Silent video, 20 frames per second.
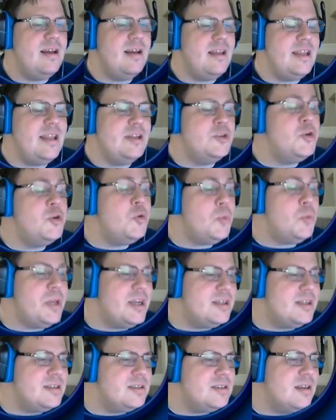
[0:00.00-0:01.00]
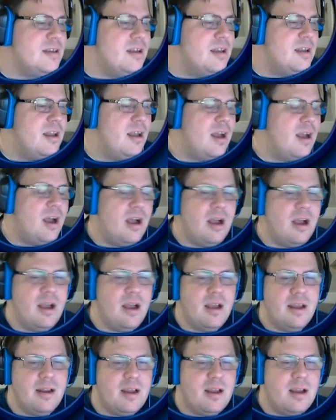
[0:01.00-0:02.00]
in 2 weeks
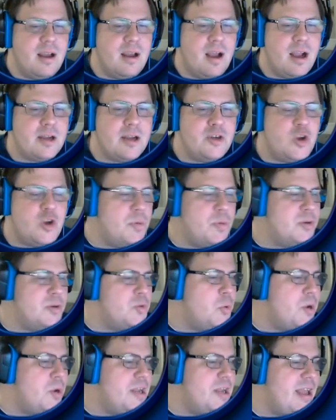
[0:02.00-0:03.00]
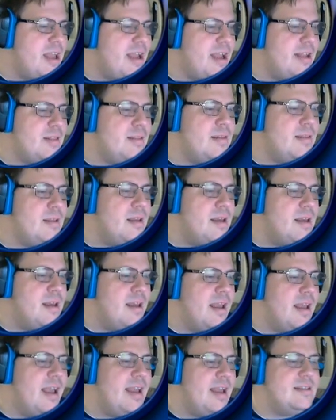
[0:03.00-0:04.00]
on October 28th
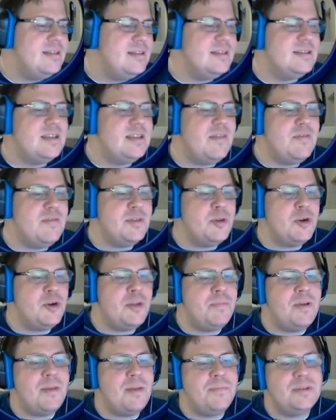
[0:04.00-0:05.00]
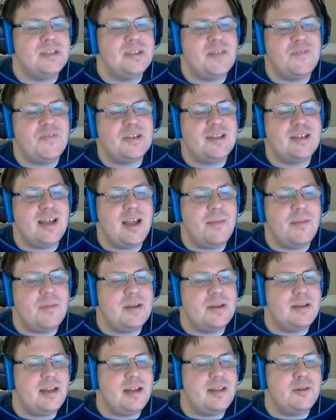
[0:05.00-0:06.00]
at 7:30 p.m. Pacific time
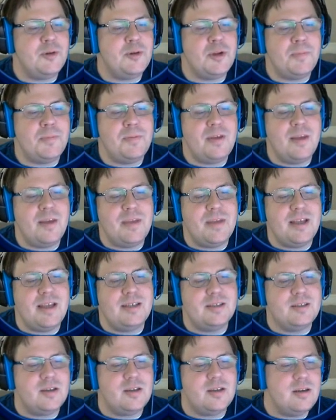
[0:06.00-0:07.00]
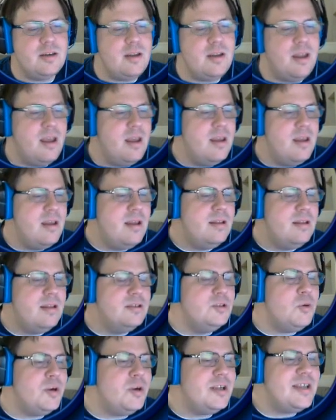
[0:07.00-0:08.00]
at 10:30 p.m. Eastern.
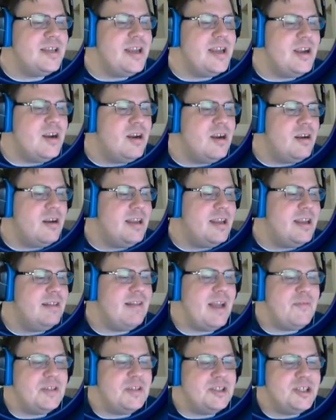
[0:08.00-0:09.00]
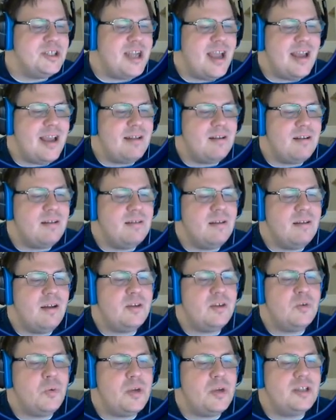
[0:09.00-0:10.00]
Join us here live in chat
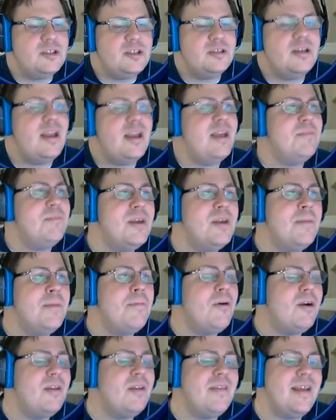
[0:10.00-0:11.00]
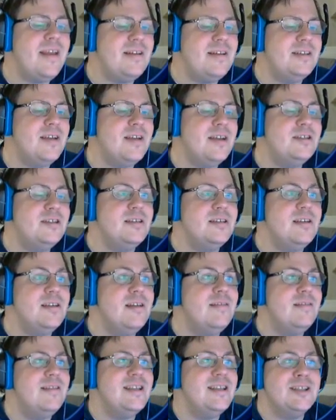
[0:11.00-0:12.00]
on Twitch and be a part of that discussion.
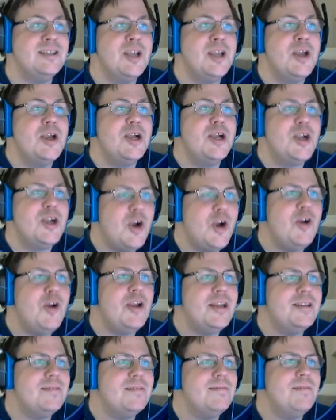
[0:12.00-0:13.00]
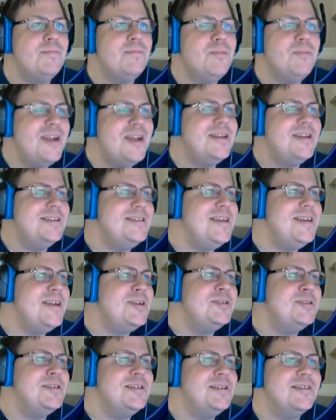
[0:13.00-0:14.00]
This current Brandon
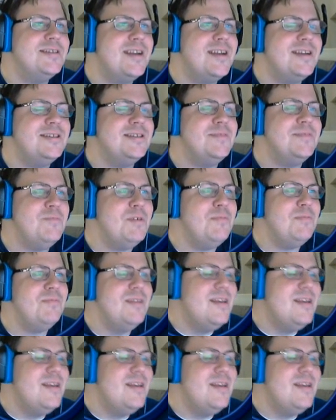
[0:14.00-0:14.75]
Sanderson discussion. We're